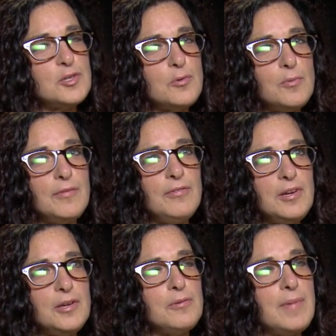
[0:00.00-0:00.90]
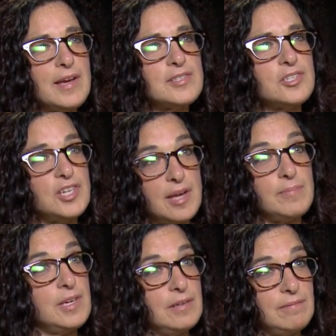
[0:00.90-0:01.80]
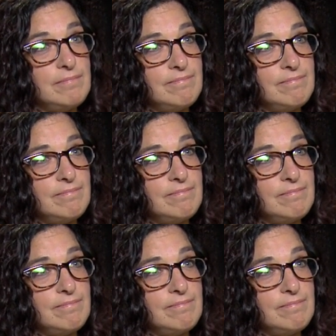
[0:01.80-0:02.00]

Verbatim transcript: So what for you makes a champion?